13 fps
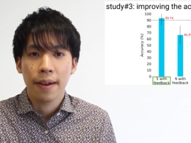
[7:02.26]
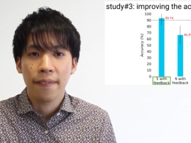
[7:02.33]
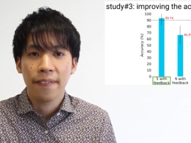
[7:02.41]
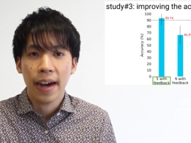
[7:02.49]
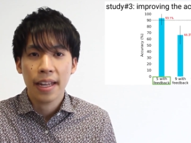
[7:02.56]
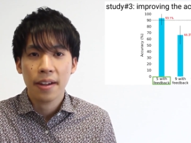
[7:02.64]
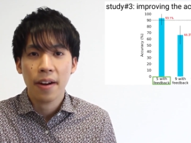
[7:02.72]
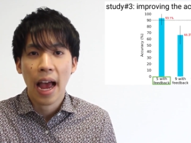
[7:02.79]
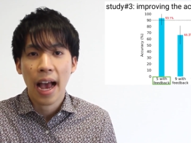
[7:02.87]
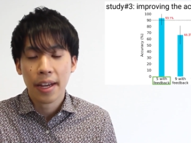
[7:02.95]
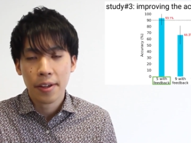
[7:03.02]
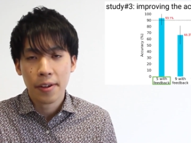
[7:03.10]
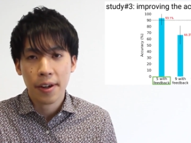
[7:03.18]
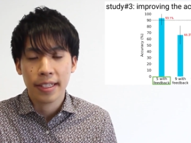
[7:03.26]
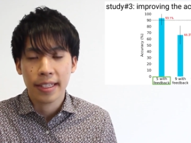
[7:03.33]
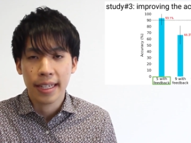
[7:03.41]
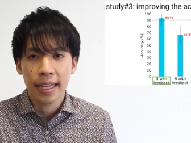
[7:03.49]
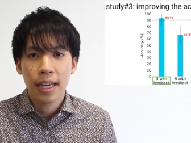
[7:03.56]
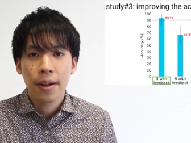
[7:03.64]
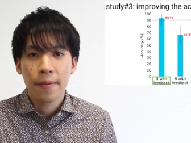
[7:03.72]
the final
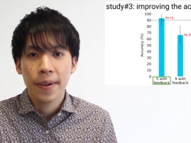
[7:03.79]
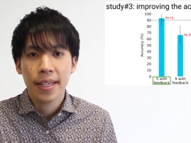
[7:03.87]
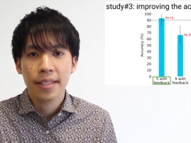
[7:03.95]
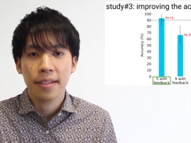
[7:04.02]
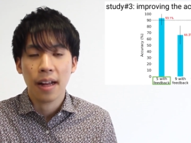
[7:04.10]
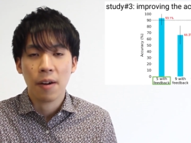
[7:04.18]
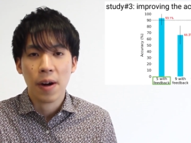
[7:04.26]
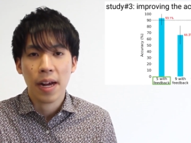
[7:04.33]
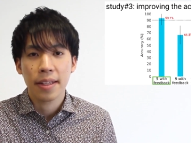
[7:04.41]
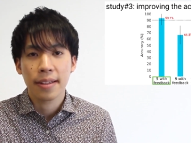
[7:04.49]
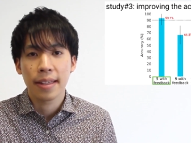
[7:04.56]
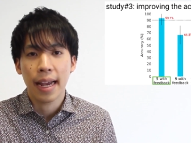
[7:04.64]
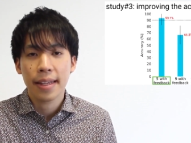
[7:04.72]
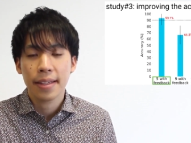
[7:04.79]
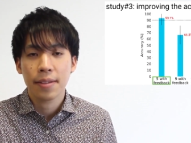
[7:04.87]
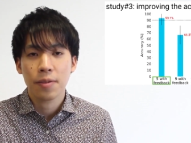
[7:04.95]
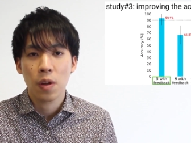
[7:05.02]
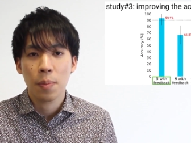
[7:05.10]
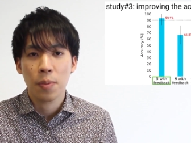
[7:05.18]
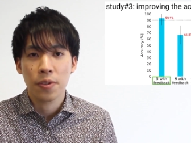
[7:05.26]
accuracy reached around
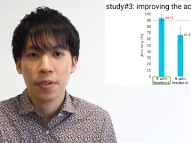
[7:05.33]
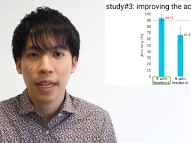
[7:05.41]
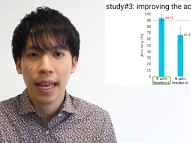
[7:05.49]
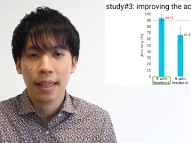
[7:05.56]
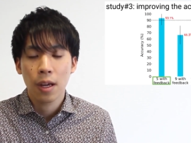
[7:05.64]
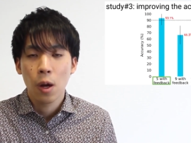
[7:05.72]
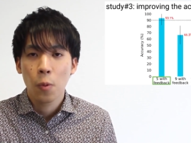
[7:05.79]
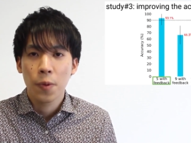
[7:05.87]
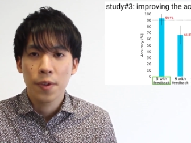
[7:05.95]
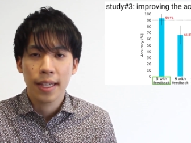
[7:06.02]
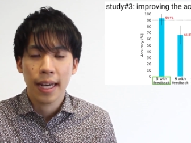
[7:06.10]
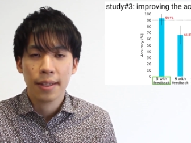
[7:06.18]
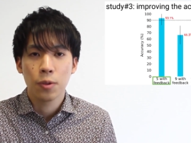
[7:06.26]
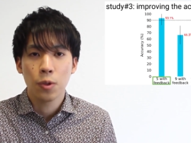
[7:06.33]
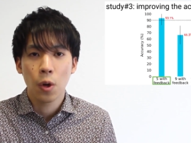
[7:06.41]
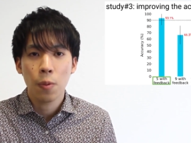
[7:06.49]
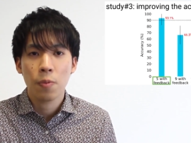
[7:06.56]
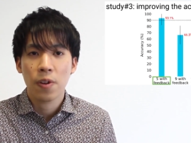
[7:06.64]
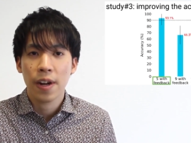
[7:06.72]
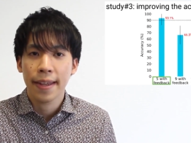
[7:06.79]
93% without no
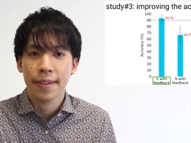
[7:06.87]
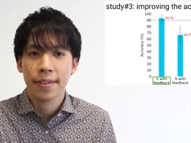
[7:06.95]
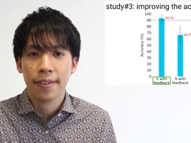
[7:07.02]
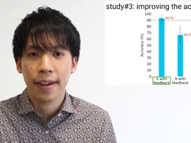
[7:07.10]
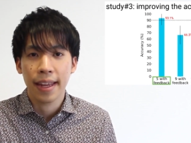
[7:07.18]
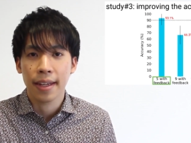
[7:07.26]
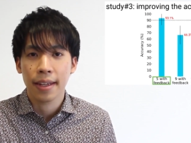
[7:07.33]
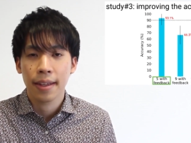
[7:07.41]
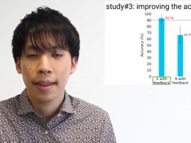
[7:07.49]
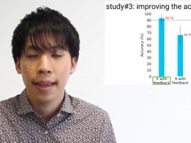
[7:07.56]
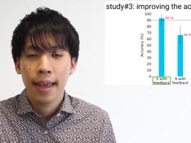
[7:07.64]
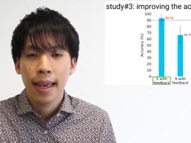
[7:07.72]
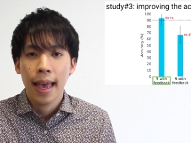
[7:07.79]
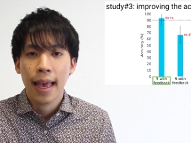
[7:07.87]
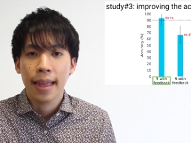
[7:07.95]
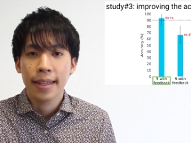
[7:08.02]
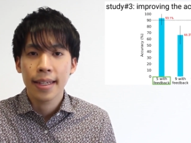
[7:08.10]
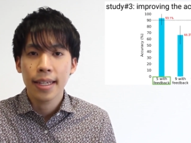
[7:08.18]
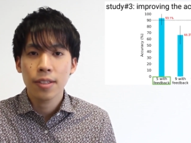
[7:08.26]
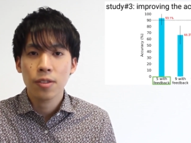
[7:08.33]
prior training, and
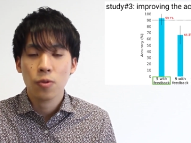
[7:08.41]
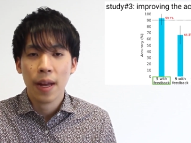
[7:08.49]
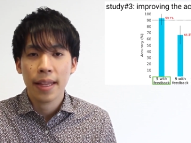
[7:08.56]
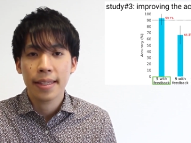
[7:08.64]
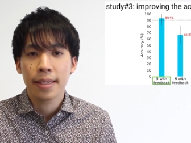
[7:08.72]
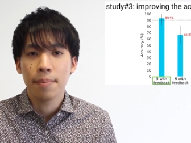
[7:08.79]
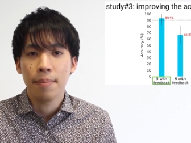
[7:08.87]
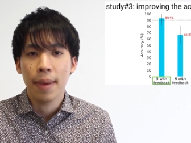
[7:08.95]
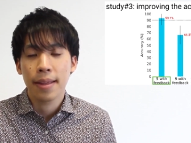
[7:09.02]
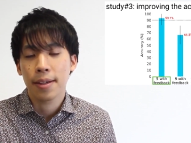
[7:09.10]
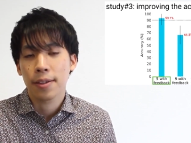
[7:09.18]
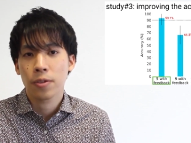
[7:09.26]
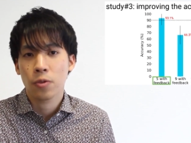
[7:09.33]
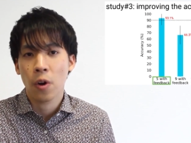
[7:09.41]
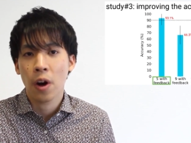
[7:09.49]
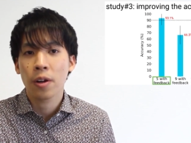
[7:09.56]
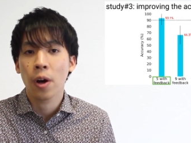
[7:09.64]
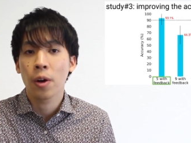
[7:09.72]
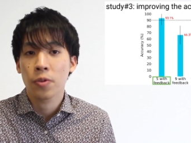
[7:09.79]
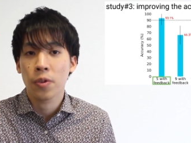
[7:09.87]
each strategy made a strong
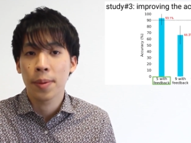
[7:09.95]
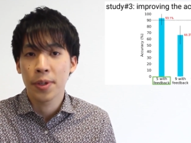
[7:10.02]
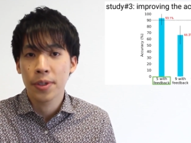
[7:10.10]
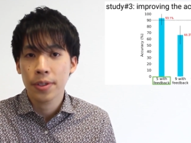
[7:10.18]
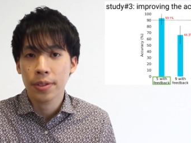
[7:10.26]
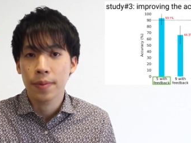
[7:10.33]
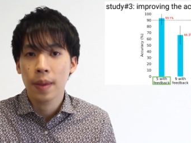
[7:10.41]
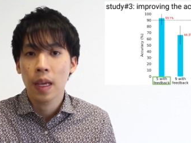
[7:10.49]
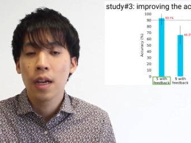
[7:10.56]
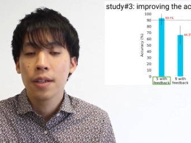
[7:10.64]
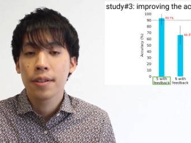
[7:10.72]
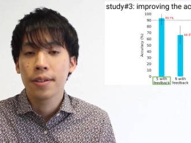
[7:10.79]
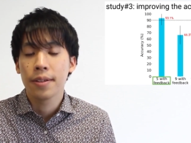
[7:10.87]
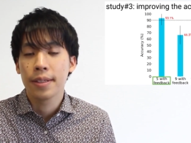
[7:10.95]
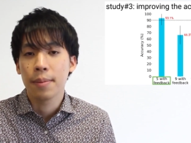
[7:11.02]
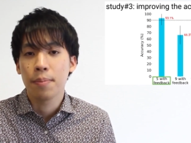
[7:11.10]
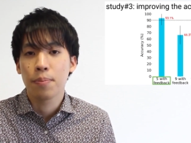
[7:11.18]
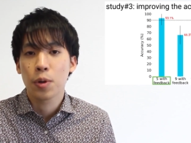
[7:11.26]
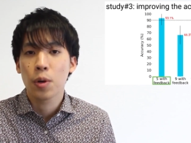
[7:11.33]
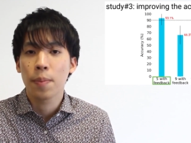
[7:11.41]
contribution to the
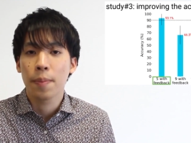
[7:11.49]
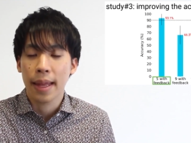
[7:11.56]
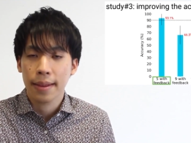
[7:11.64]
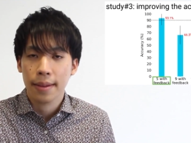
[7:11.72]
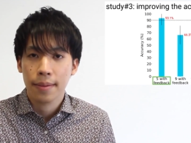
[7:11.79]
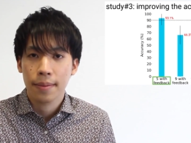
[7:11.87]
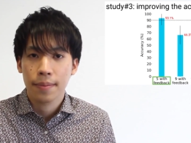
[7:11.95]
improvement.